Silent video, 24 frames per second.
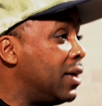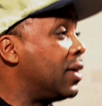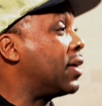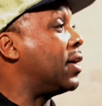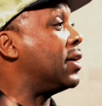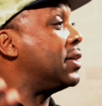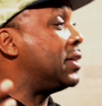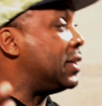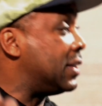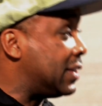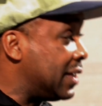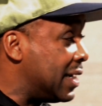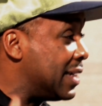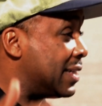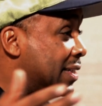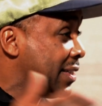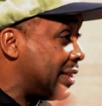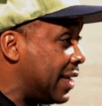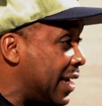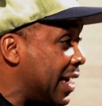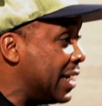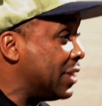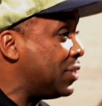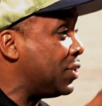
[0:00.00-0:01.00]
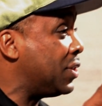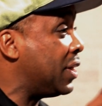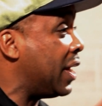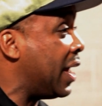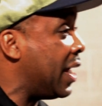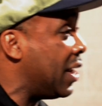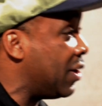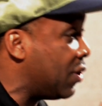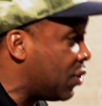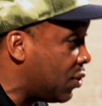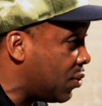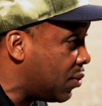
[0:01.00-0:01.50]
Because you just said you
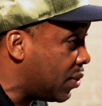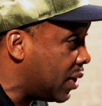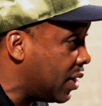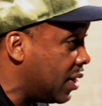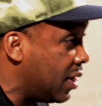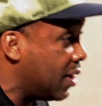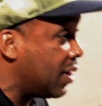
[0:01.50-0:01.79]
can't do it.